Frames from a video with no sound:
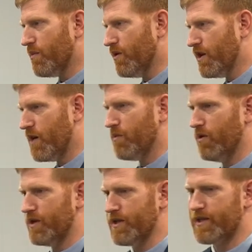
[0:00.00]
deeper
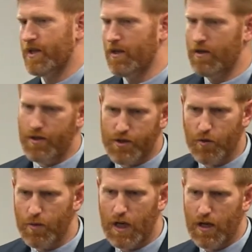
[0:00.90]
into sin and
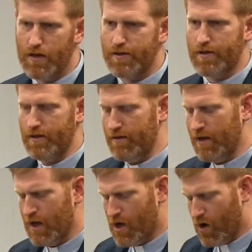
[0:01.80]
disobedience and
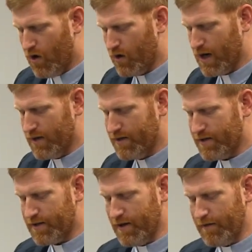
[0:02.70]
all kinds of
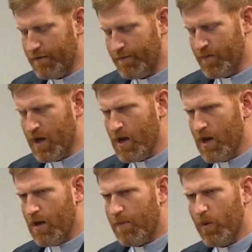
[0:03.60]
stuff.
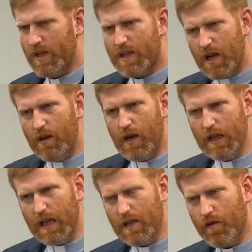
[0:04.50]
But we see, at
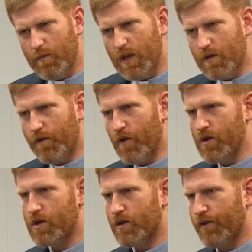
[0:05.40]
least from these
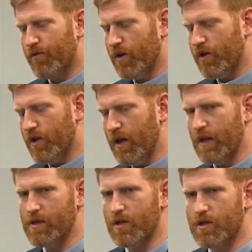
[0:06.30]
first three
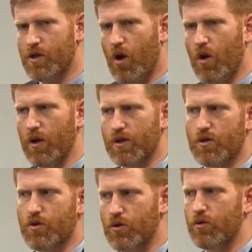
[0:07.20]
things, that Saul is
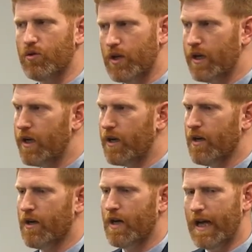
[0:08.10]
truly
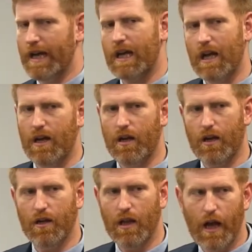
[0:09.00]
a
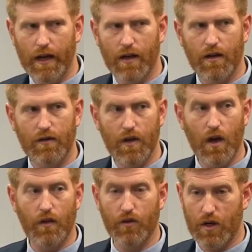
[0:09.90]
king like the
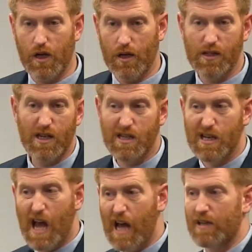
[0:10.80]
other kings. He's not